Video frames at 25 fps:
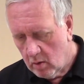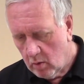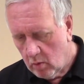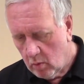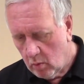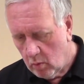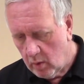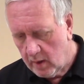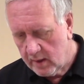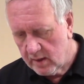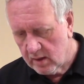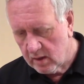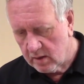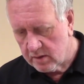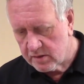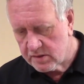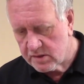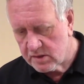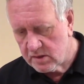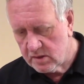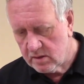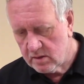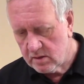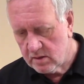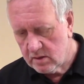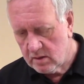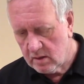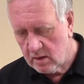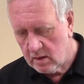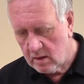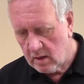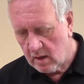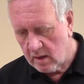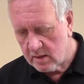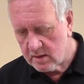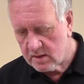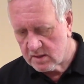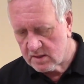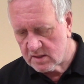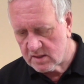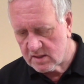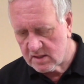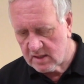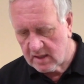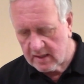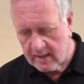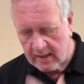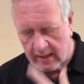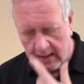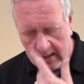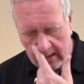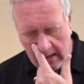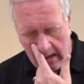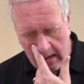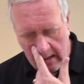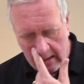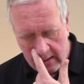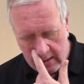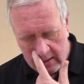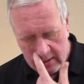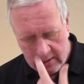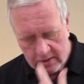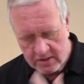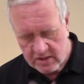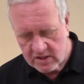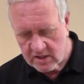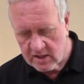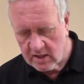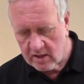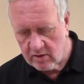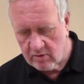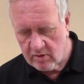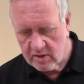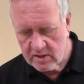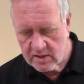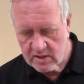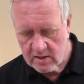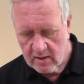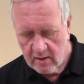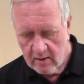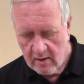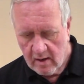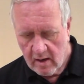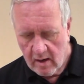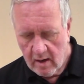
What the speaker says: Will's Scenic Series